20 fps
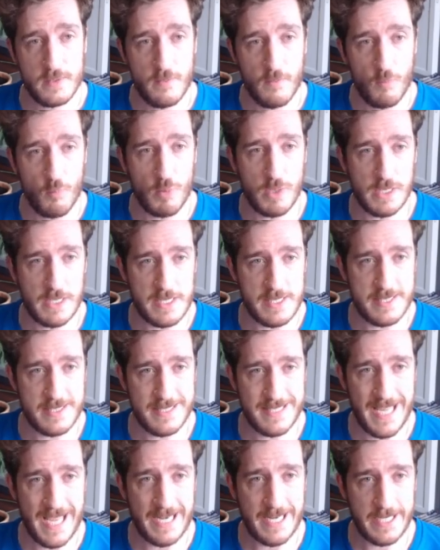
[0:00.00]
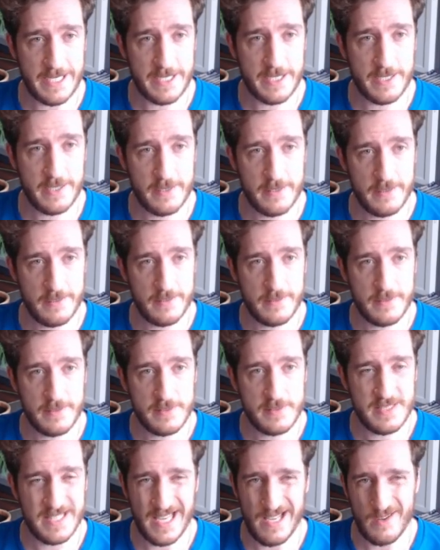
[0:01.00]
really static
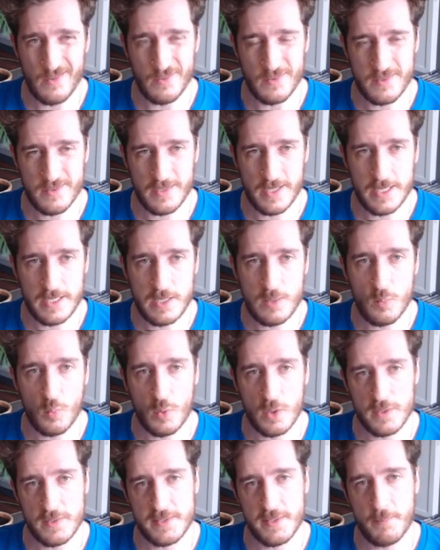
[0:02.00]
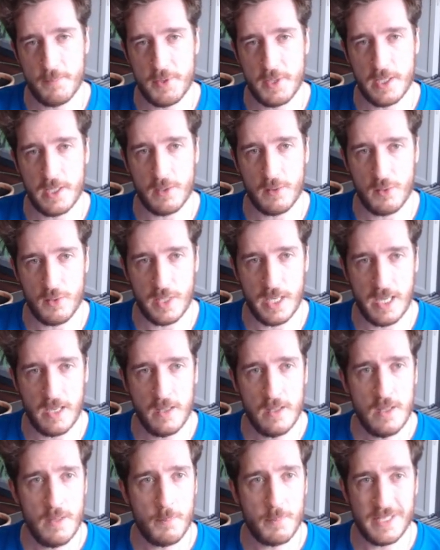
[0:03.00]
sounds. I didn't want something that
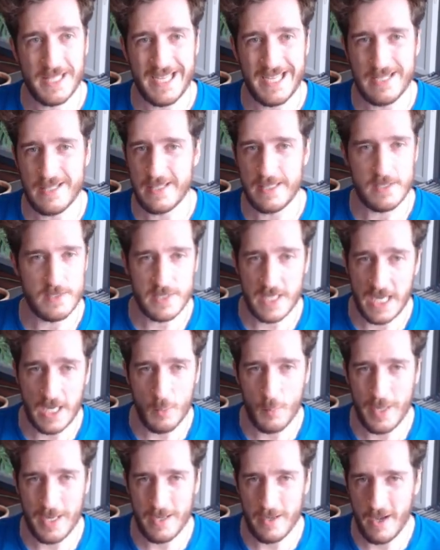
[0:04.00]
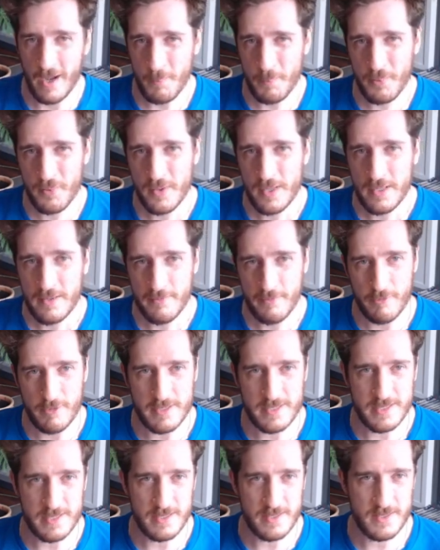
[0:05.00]
played the entire way up. For
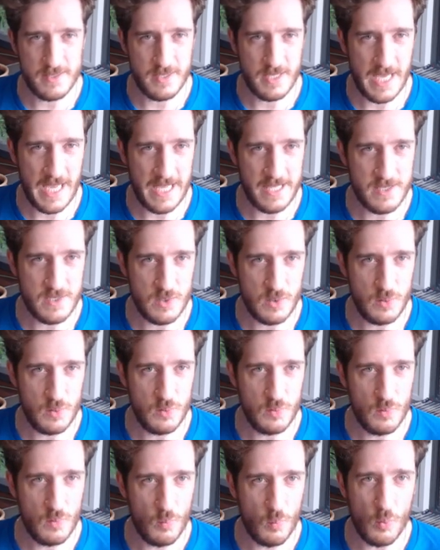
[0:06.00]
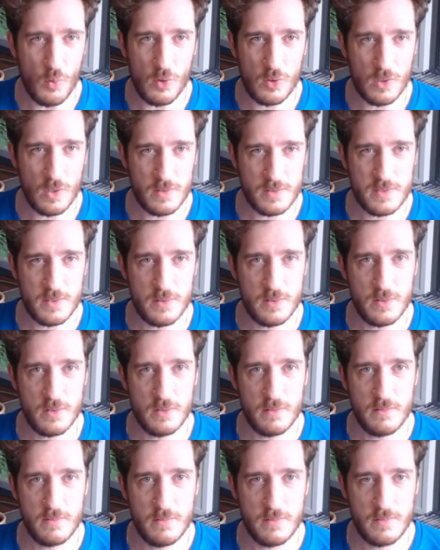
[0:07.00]
instance, as you walk onto the
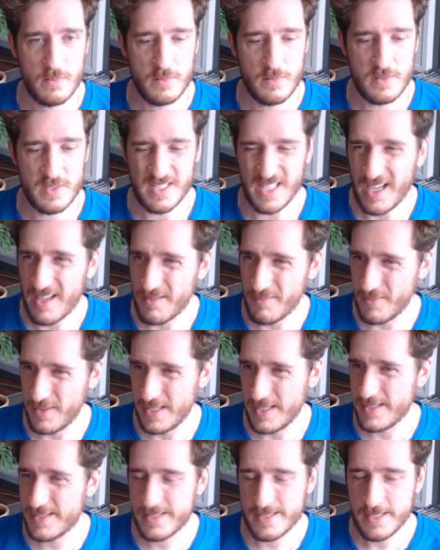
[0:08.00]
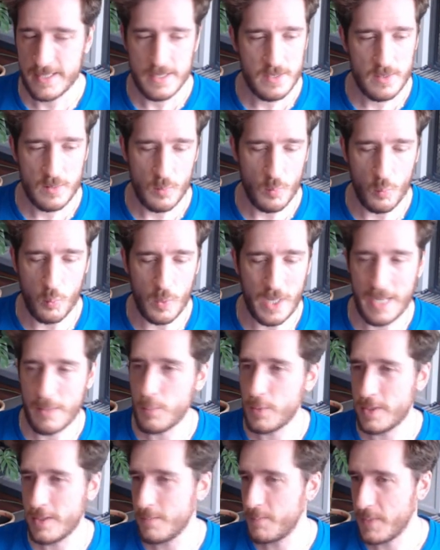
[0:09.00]
start of this, why
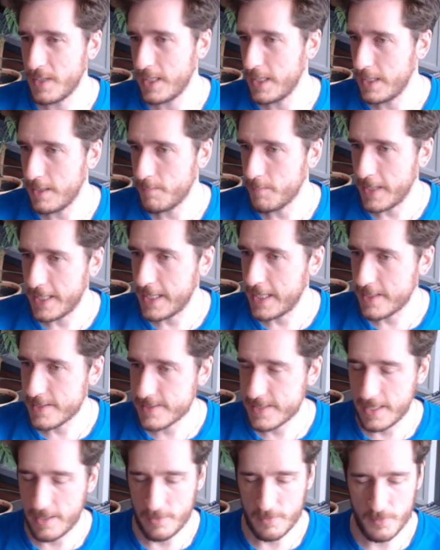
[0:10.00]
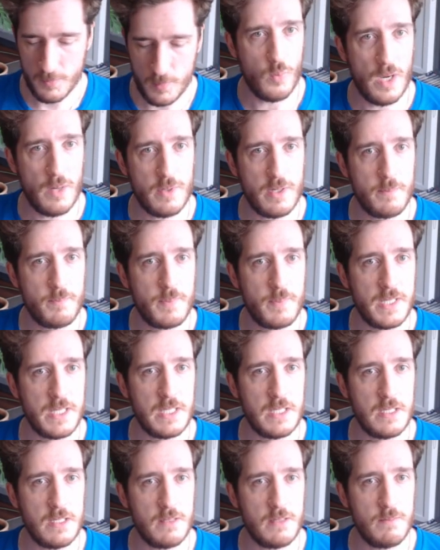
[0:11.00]
would it be making sound? Why would it
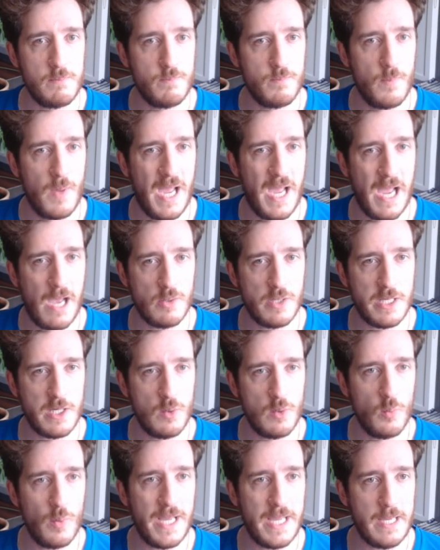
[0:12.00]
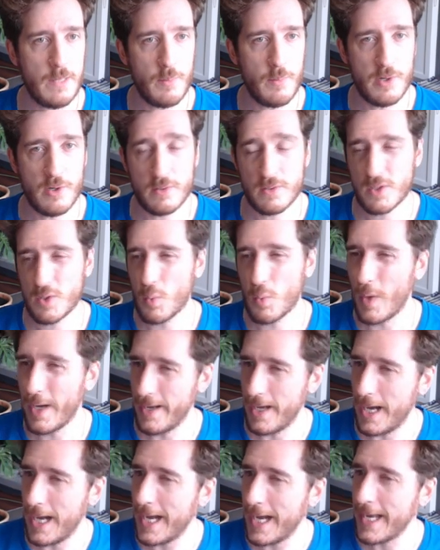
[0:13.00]
be howling away? We're not quite
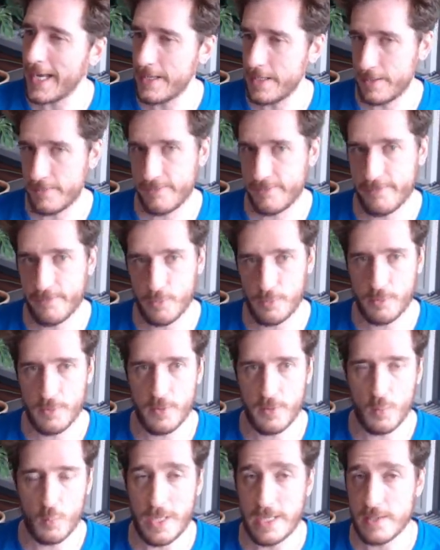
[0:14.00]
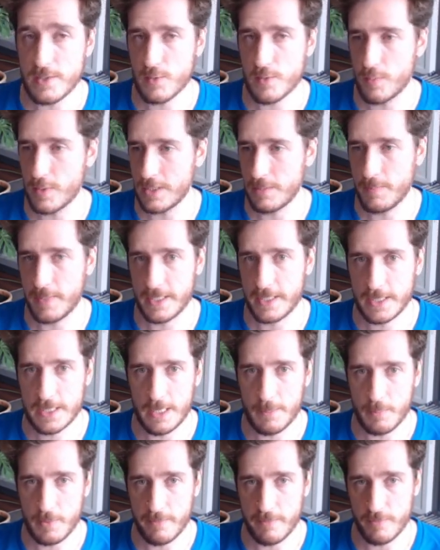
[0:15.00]
high enough for the wind to really pick
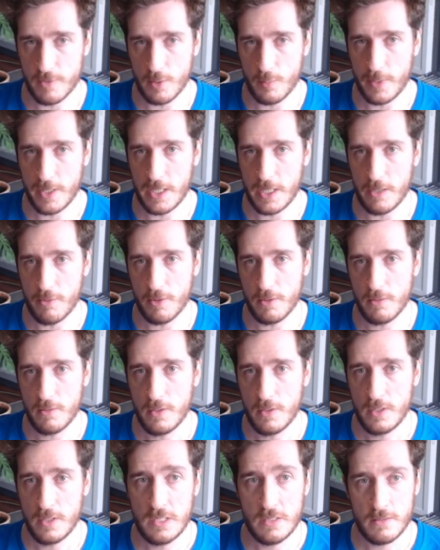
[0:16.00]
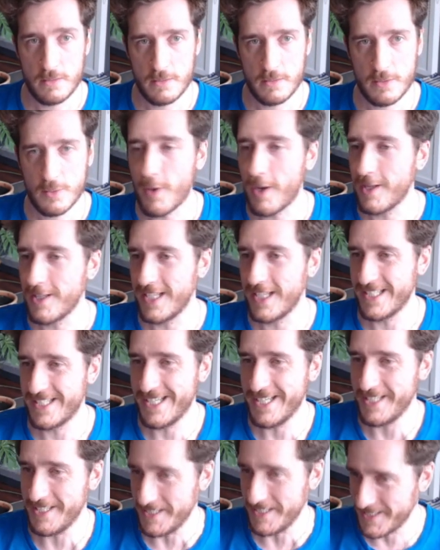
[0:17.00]
up, even though we are on quite a large
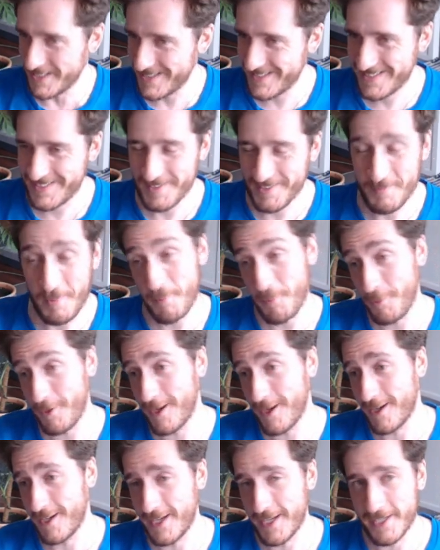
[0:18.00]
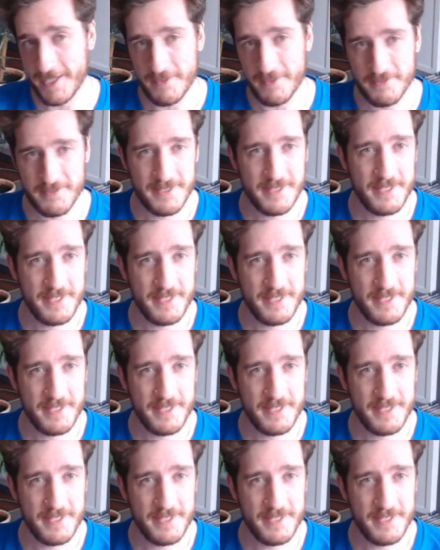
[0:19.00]
hill. So maybe we are high enough.